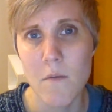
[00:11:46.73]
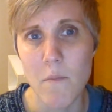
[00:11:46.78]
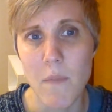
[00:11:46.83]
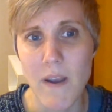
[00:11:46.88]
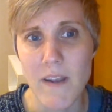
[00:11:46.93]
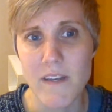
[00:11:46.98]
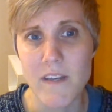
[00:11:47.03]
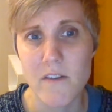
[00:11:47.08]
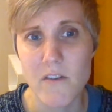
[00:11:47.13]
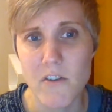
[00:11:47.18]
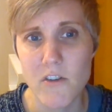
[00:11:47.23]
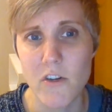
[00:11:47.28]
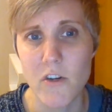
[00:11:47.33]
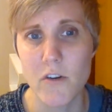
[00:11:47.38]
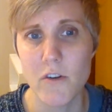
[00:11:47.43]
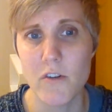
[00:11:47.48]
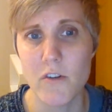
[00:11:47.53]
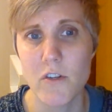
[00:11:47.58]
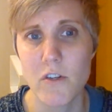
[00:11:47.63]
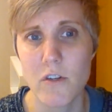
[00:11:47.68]
My dear
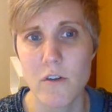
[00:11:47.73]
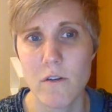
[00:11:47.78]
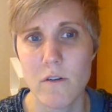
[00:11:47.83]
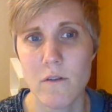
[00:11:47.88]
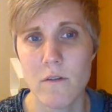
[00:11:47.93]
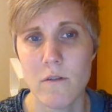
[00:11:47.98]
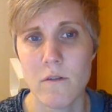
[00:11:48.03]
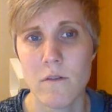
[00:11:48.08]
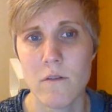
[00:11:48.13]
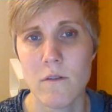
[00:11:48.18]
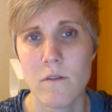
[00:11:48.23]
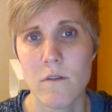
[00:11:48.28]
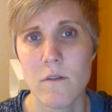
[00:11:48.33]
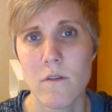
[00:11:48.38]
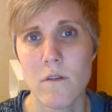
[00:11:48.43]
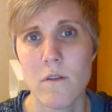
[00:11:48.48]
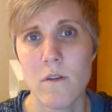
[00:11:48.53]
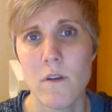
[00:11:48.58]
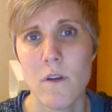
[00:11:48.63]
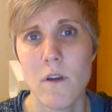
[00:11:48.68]
church,
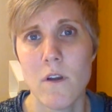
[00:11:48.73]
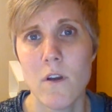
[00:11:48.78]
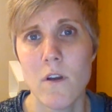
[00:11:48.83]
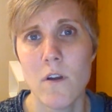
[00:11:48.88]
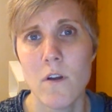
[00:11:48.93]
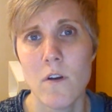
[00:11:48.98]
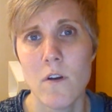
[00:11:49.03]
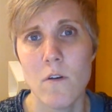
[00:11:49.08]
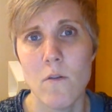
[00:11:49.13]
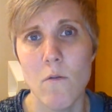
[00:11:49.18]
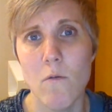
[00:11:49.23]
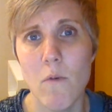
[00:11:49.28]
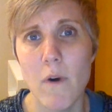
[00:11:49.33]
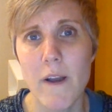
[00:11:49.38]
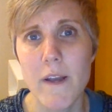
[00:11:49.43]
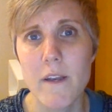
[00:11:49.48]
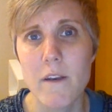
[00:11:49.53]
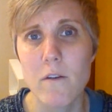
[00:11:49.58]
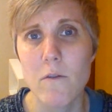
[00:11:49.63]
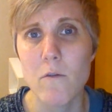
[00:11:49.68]

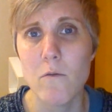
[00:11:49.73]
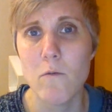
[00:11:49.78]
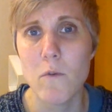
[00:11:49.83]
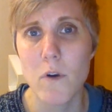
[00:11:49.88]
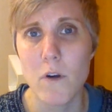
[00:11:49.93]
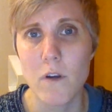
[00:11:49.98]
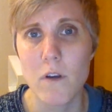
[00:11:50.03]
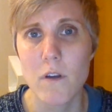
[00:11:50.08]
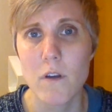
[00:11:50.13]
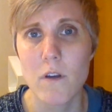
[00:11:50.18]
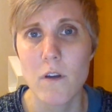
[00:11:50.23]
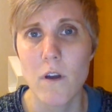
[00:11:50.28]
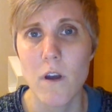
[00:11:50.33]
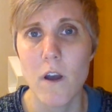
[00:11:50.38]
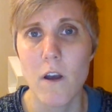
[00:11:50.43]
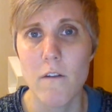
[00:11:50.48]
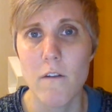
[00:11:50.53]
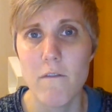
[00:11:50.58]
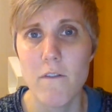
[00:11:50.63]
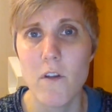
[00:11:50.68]
what work
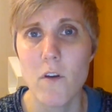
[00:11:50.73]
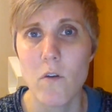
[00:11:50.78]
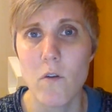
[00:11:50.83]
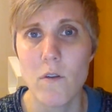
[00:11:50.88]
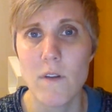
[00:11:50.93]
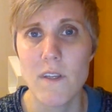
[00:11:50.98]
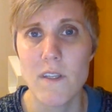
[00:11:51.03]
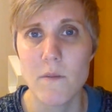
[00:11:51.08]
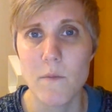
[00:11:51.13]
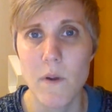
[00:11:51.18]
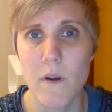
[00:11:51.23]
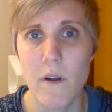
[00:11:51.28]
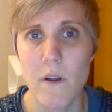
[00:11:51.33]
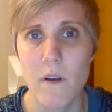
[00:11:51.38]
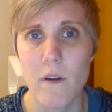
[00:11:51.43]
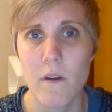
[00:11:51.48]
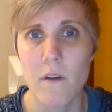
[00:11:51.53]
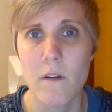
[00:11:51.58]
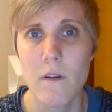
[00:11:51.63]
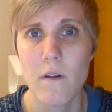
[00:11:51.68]
of the Holy Spirit
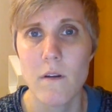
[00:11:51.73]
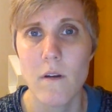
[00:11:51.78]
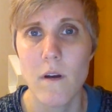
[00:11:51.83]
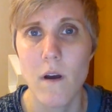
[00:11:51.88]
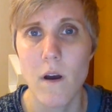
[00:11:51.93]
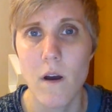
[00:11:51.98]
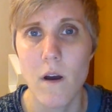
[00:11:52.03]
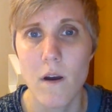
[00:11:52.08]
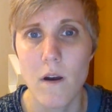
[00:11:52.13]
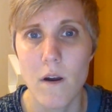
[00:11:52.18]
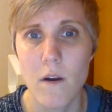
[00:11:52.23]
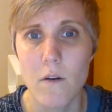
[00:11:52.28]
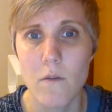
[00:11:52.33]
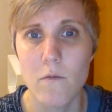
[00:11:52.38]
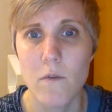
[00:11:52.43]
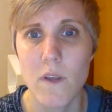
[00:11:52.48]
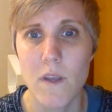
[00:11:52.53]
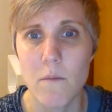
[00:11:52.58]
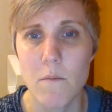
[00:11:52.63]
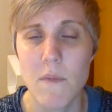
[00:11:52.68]
are
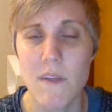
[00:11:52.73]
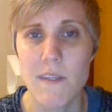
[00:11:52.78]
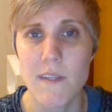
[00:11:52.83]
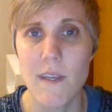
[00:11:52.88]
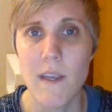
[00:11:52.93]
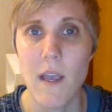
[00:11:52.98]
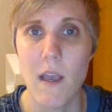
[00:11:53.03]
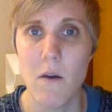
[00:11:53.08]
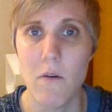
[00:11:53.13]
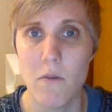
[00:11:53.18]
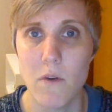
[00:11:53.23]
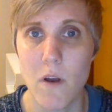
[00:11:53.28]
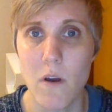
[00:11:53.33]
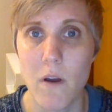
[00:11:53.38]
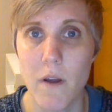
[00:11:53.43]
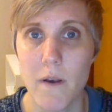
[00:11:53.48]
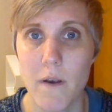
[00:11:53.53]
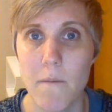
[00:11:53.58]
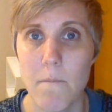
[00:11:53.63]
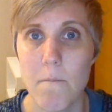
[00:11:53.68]
we missing out
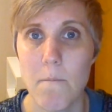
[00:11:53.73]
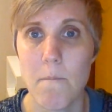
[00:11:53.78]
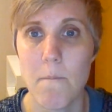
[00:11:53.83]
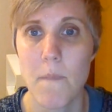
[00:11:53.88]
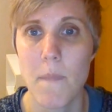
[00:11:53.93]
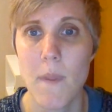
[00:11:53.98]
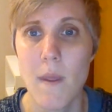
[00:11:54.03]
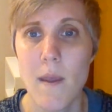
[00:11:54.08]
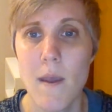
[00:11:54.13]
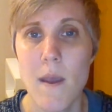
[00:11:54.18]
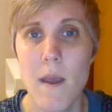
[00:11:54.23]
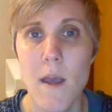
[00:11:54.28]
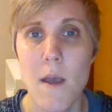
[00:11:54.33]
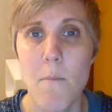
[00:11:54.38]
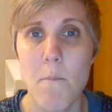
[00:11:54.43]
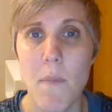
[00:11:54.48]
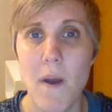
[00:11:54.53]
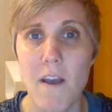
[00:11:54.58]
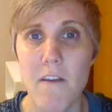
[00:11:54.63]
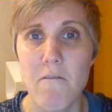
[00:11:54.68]
on
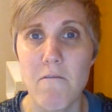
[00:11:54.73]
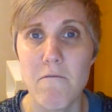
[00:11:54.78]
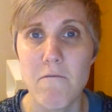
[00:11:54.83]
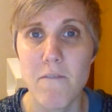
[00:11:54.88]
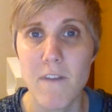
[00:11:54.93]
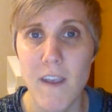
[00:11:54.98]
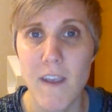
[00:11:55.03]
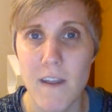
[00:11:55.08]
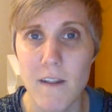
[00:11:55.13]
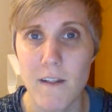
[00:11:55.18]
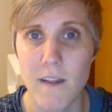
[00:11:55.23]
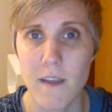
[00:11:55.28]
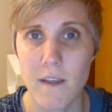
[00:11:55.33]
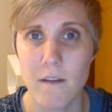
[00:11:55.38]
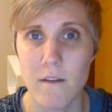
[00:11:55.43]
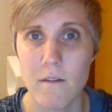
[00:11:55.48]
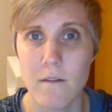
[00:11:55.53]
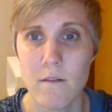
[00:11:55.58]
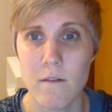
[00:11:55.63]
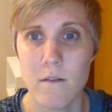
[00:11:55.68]
by
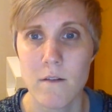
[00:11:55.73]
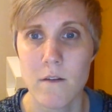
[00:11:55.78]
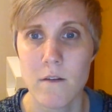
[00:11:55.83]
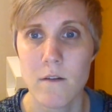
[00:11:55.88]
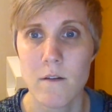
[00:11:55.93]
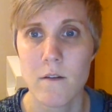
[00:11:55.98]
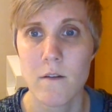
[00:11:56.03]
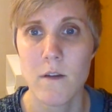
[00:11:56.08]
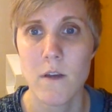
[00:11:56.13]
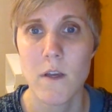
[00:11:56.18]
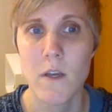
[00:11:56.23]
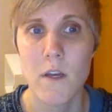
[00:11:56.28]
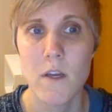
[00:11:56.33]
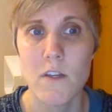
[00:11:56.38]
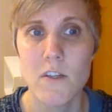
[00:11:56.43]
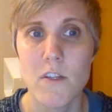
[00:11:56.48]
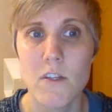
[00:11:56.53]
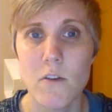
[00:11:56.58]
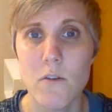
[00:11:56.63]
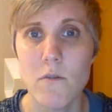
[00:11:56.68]
failing
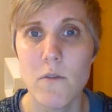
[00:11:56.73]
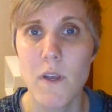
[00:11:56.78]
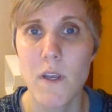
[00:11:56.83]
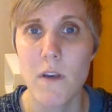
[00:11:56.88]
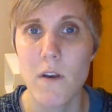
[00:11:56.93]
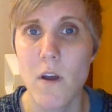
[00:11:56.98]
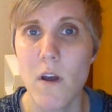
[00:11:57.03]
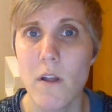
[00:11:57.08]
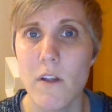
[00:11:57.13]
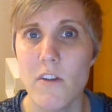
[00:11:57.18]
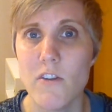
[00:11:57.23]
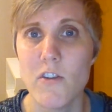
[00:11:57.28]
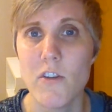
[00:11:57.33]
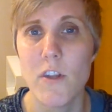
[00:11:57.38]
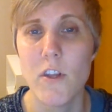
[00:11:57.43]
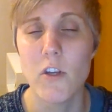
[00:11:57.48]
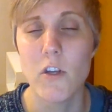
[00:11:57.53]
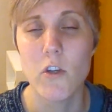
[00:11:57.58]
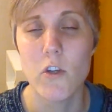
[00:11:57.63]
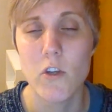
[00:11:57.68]
to acknowledge
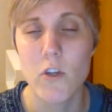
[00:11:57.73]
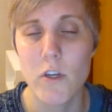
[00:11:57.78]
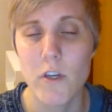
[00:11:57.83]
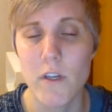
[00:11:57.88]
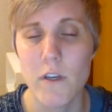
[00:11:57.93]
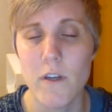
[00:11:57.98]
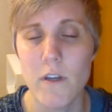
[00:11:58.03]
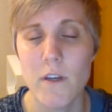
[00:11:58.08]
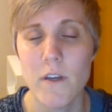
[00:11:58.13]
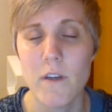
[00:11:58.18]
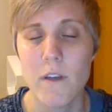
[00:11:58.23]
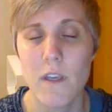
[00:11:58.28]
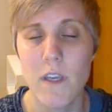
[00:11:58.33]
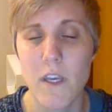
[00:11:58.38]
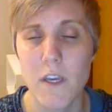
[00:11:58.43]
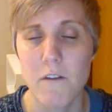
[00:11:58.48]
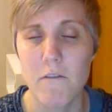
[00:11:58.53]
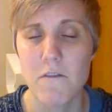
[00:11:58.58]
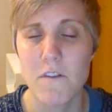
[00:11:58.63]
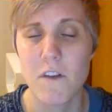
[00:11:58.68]
the good
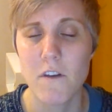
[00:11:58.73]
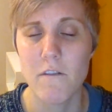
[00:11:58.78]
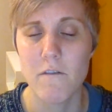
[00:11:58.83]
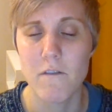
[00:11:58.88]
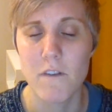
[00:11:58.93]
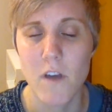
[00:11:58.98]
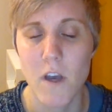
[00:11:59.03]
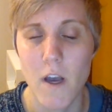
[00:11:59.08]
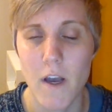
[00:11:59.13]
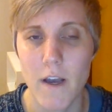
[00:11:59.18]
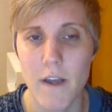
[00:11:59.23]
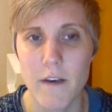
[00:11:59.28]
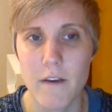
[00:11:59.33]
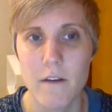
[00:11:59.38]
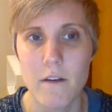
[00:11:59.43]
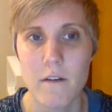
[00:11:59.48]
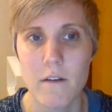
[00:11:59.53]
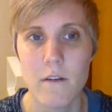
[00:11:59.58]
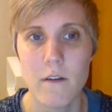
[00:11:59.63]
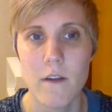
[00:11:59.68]
gift of God